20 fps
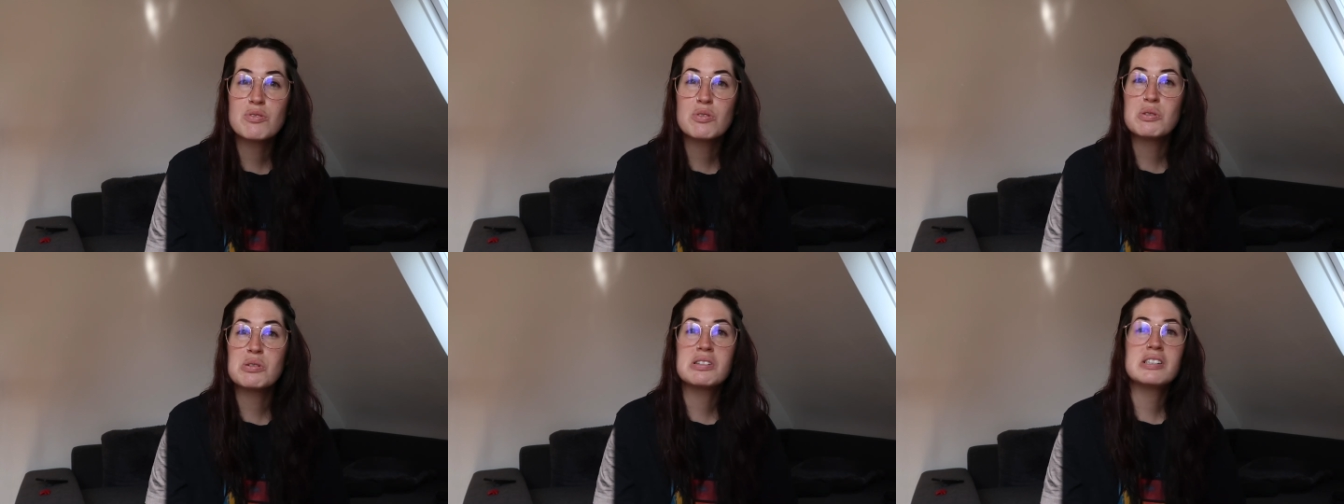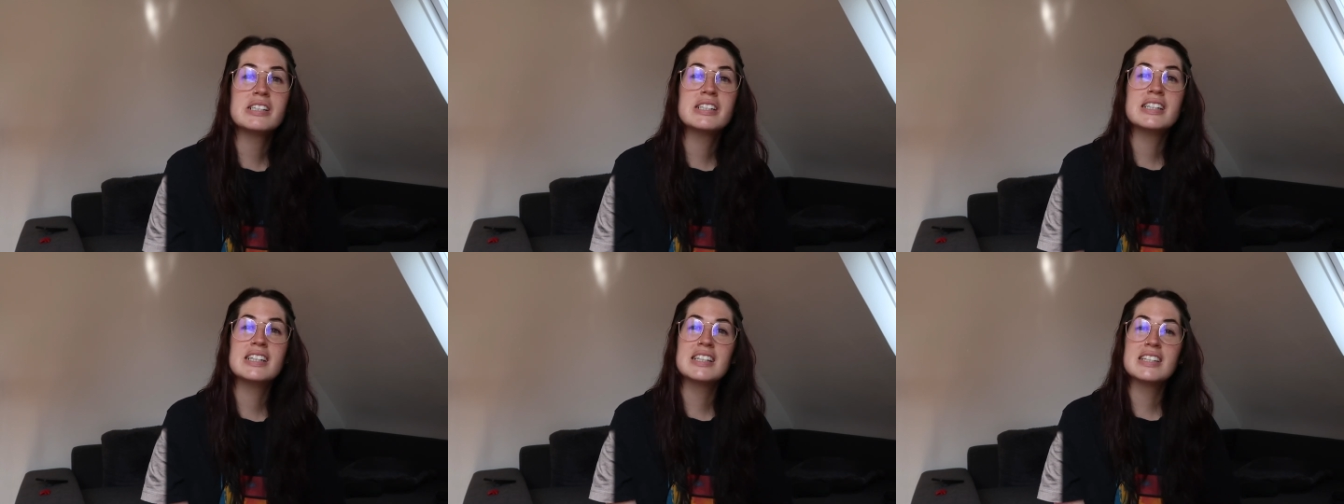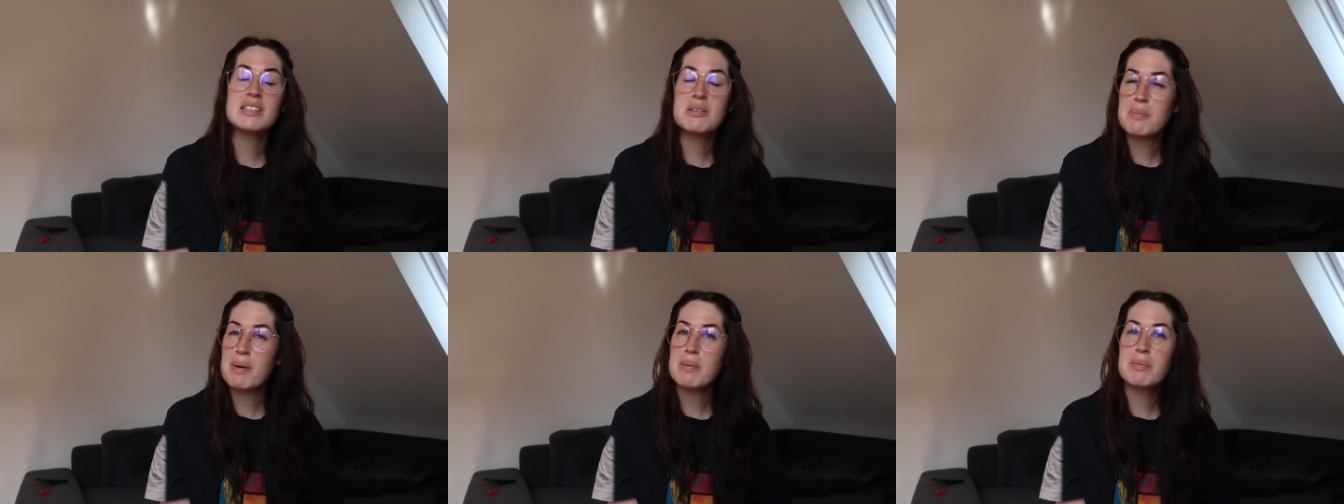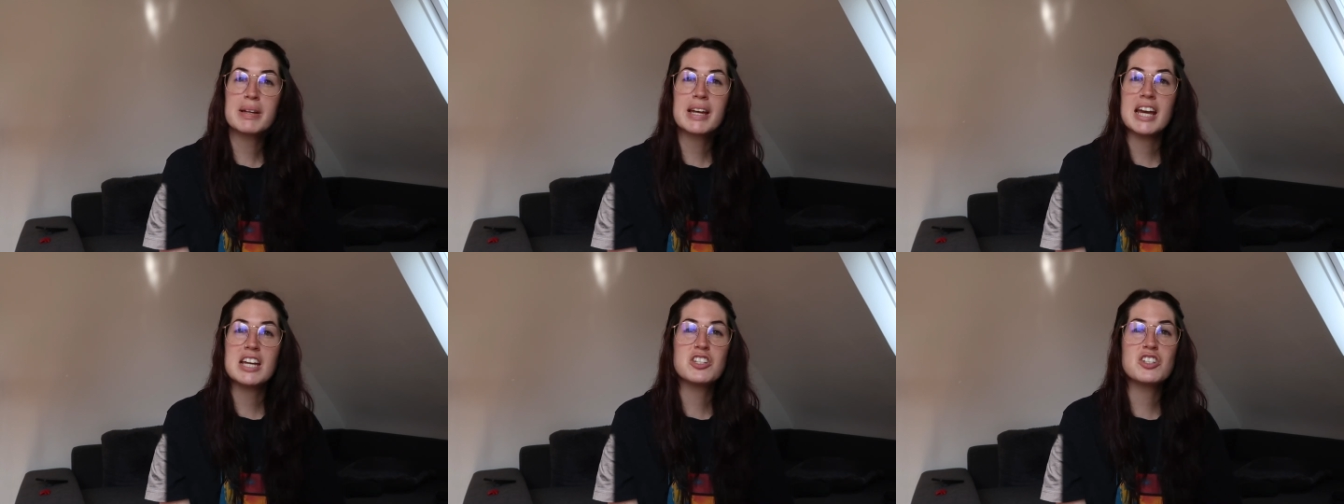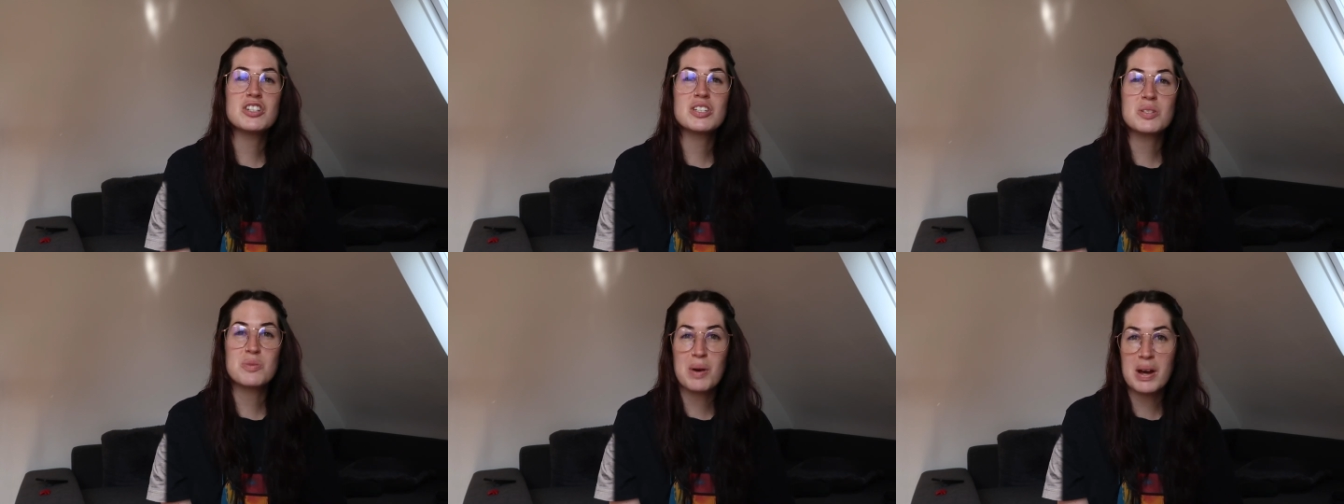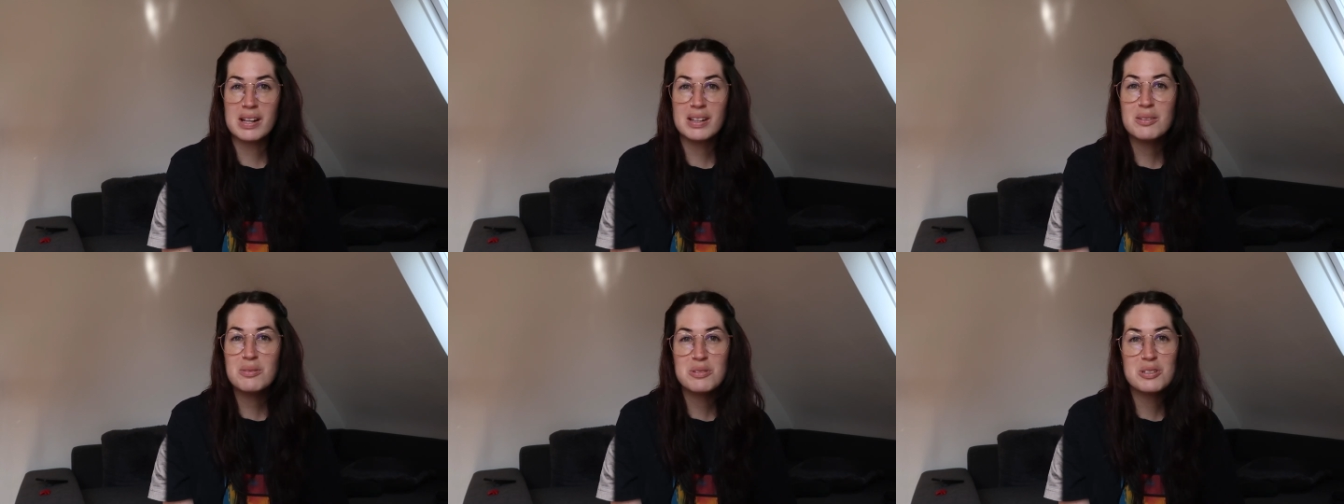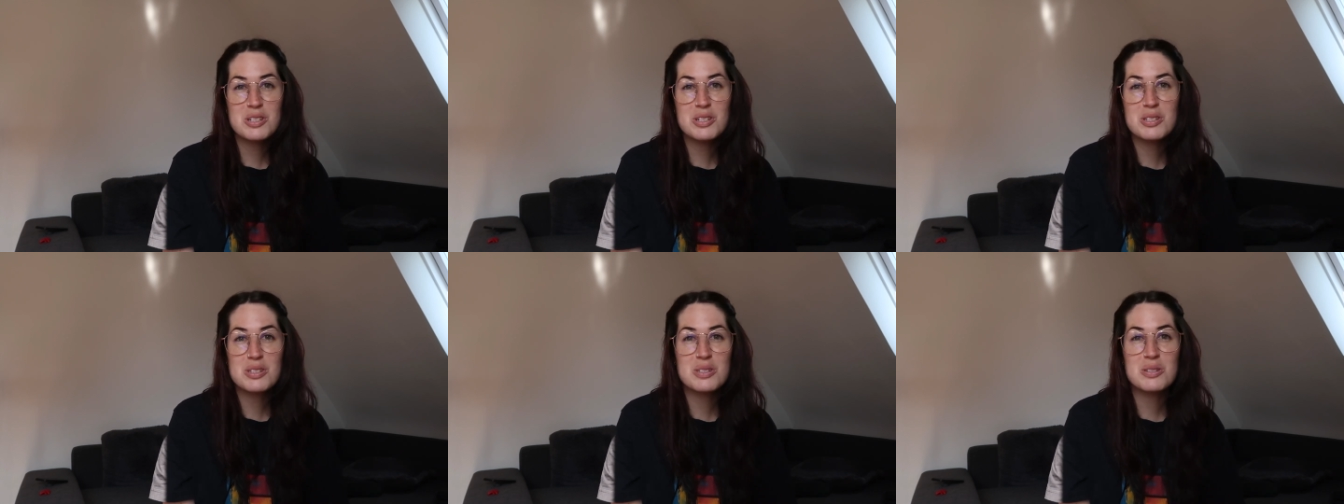for the publication as well,
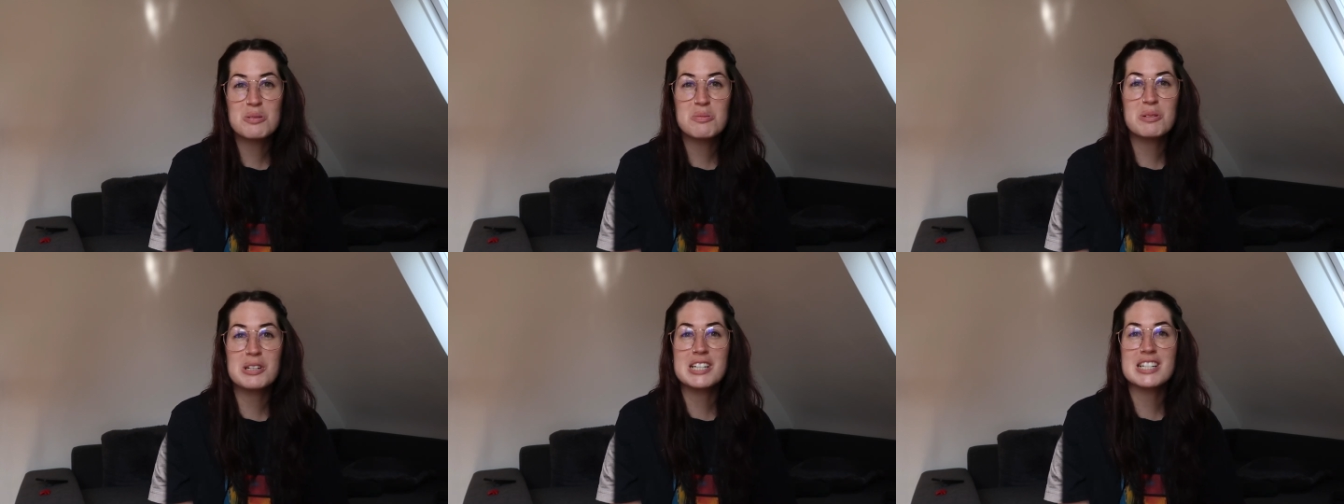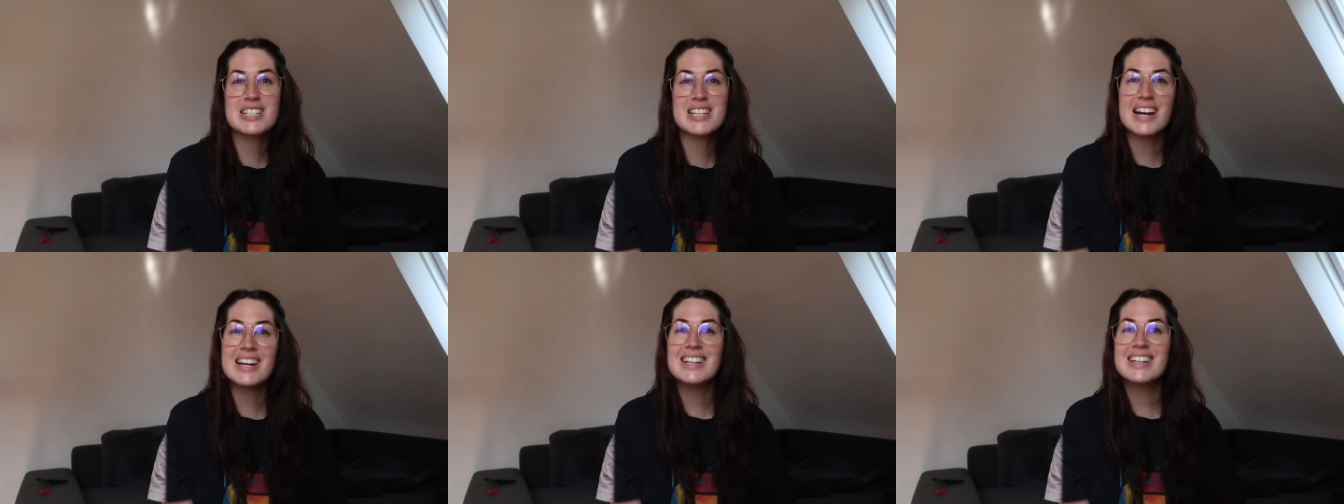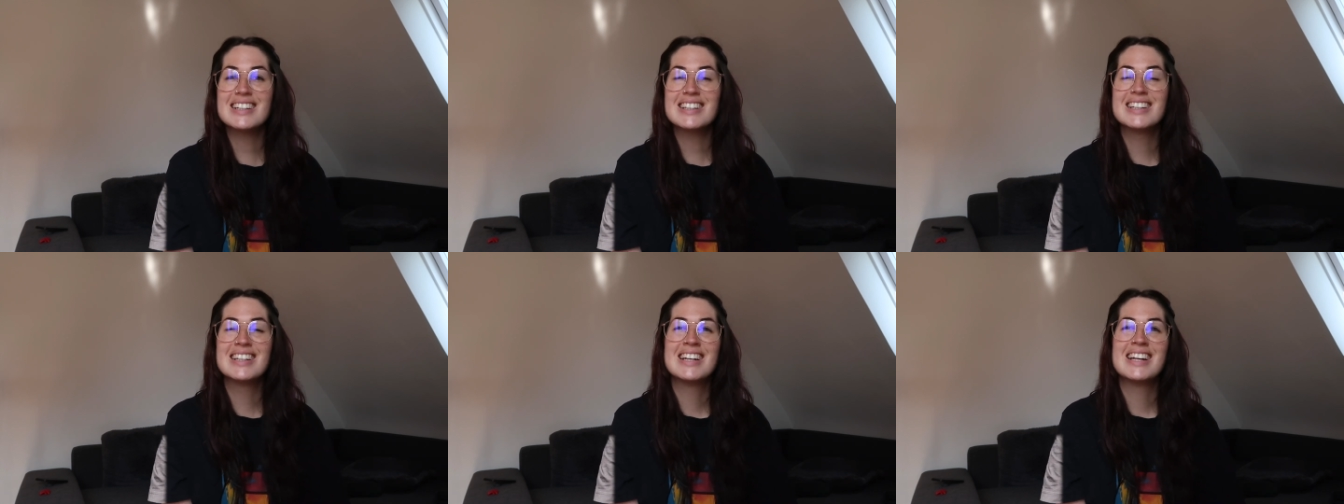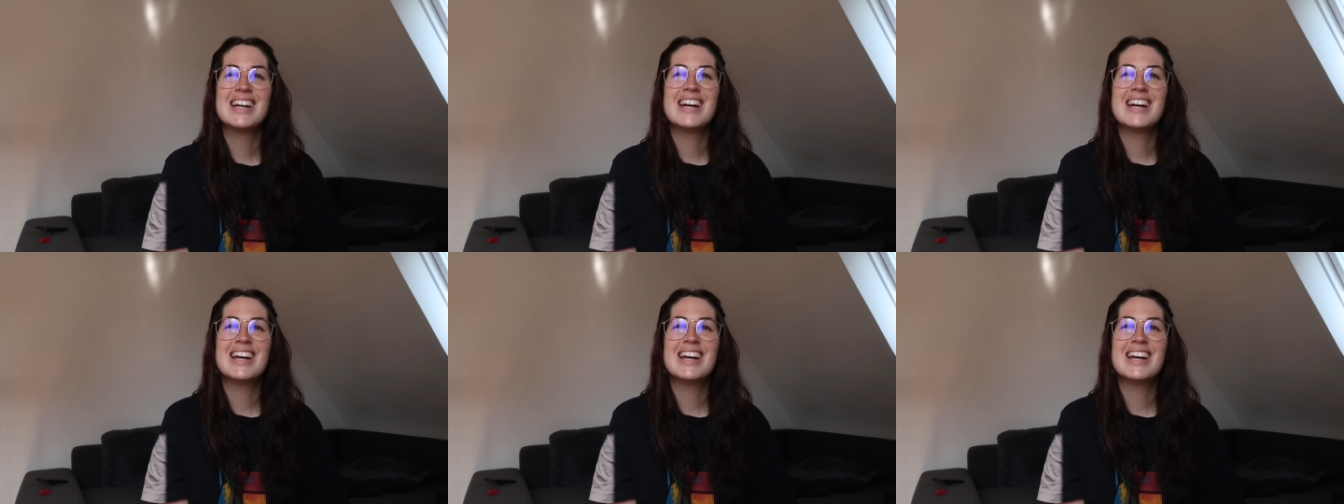which is super exciting.